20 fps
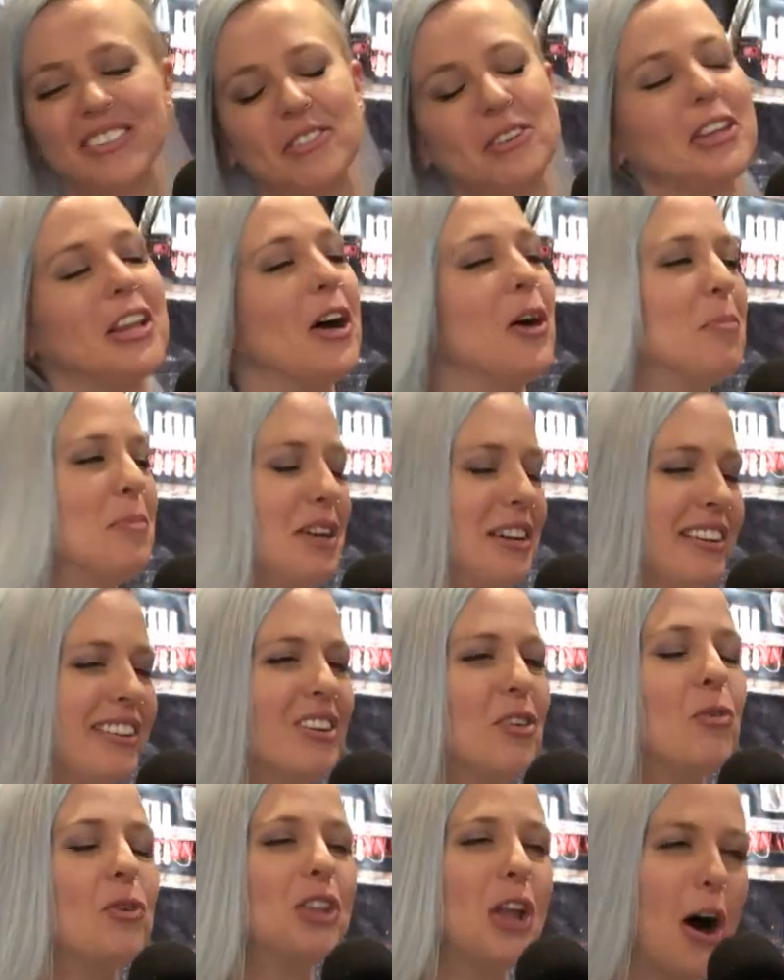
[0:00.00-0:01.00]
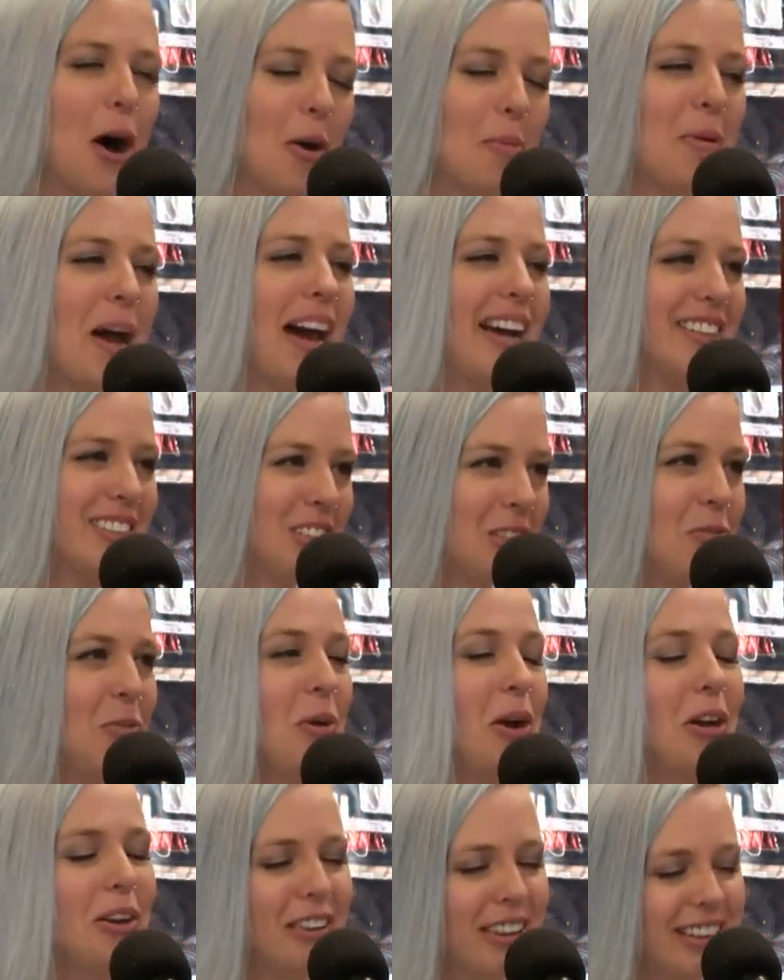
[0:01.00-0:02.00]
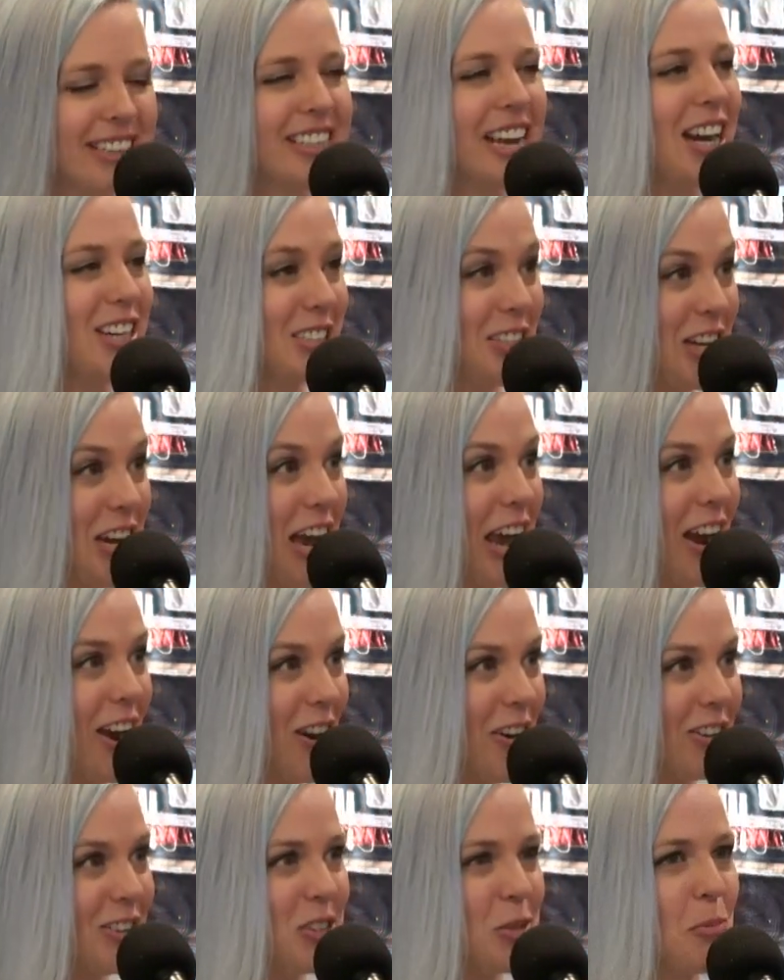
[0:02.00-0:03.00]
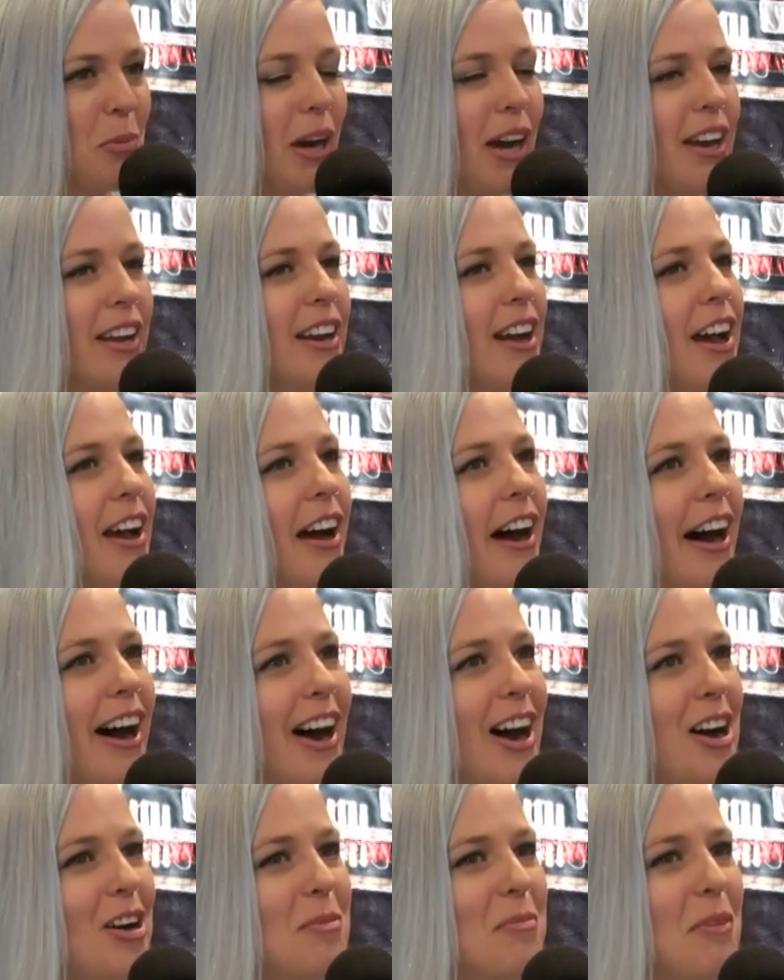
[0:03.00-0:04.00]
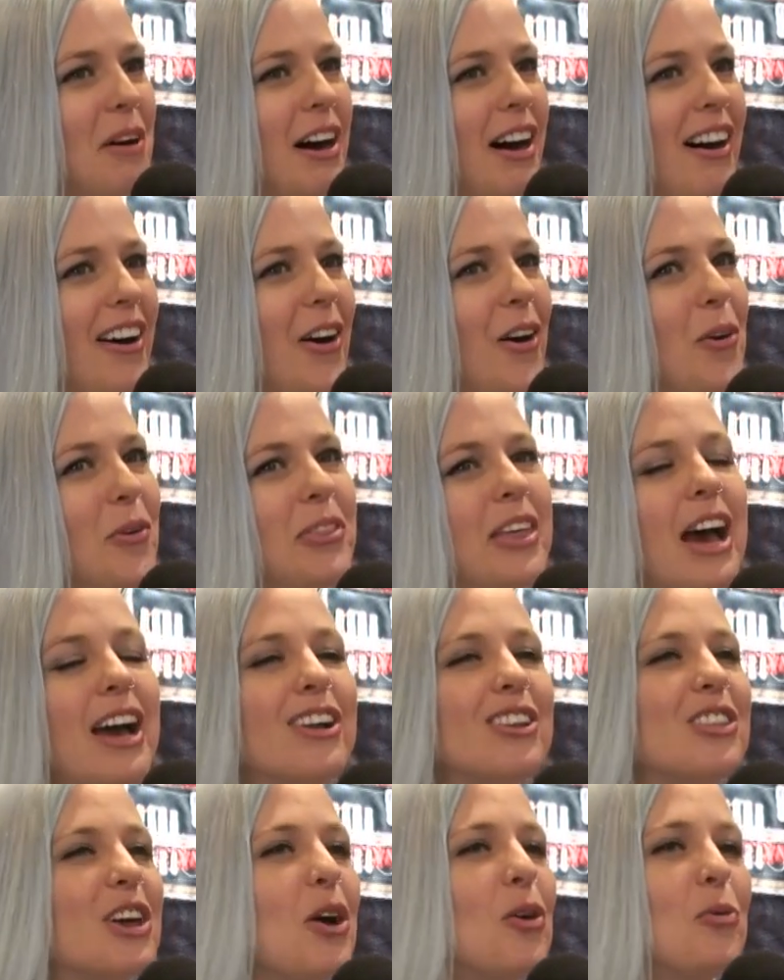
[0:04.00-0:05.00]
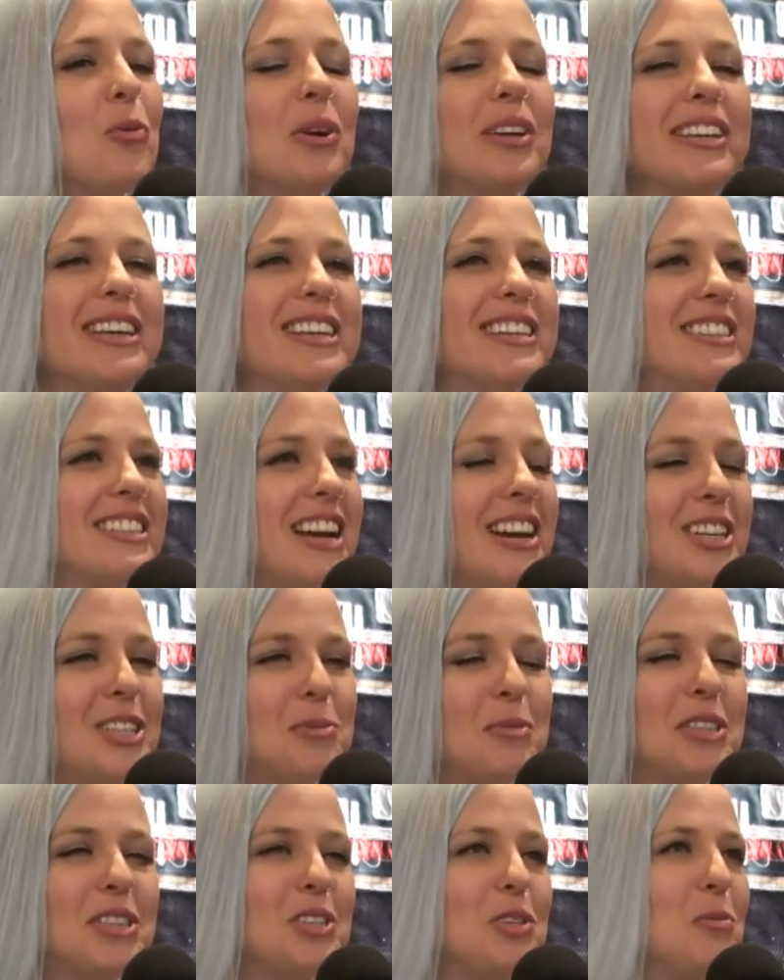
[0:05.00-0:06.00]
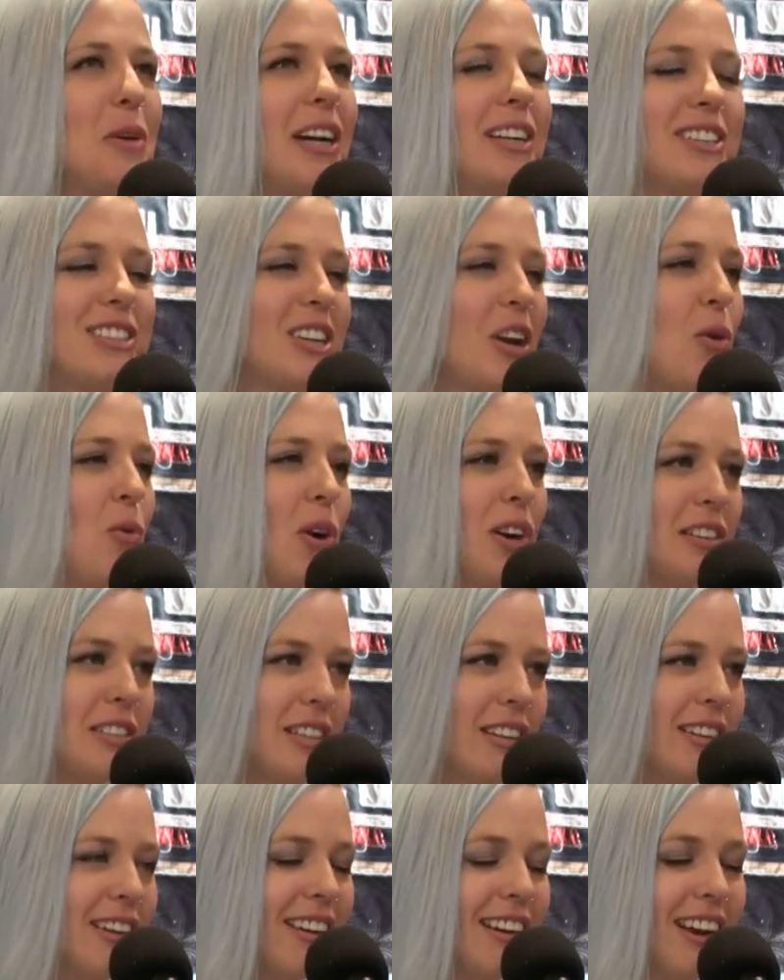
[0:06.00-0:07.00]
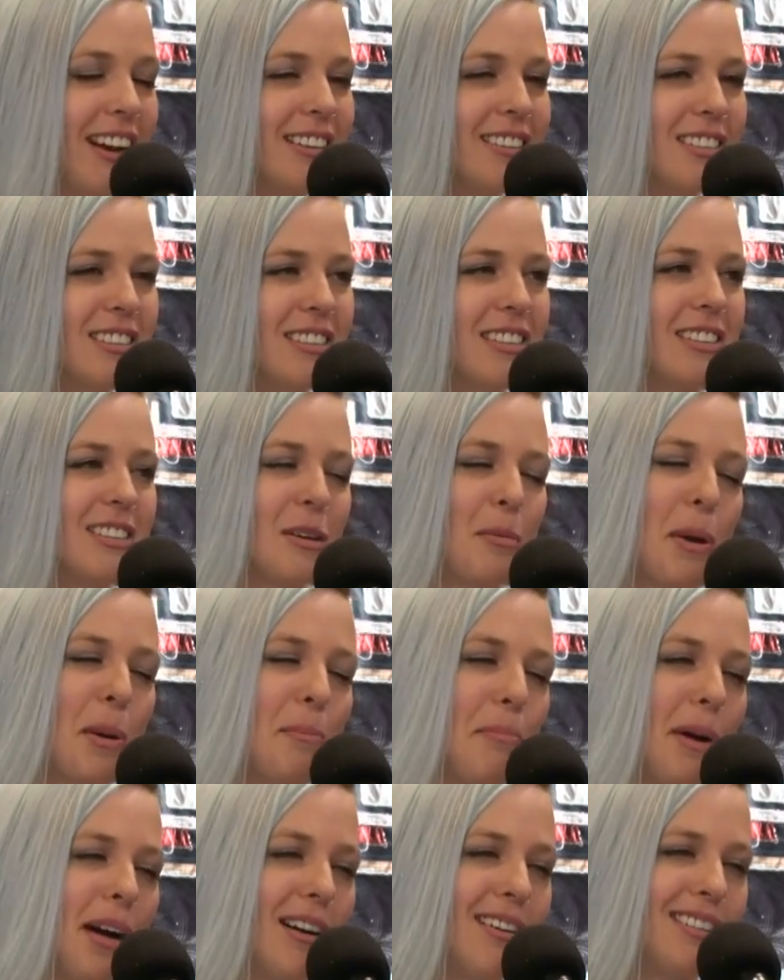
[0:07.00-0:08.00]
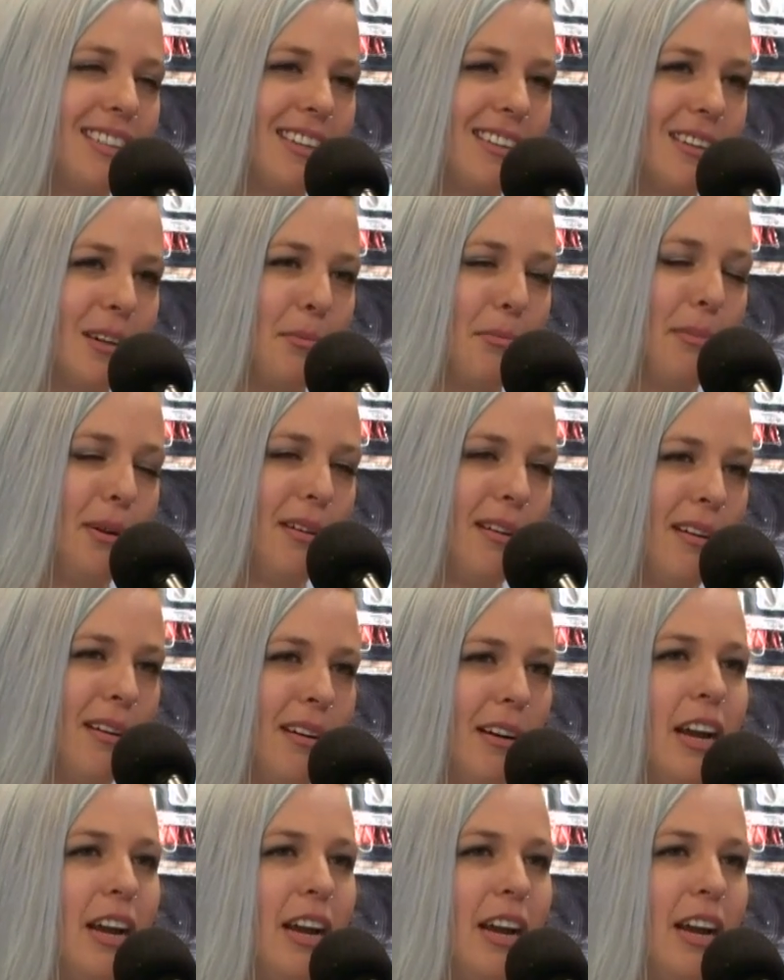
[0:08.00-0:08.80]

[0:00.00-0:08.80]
Well, they'll be long past when this actually airs, but that really enticed me. It's too bad because I work Sunday nights because I'm a bartender. Brr.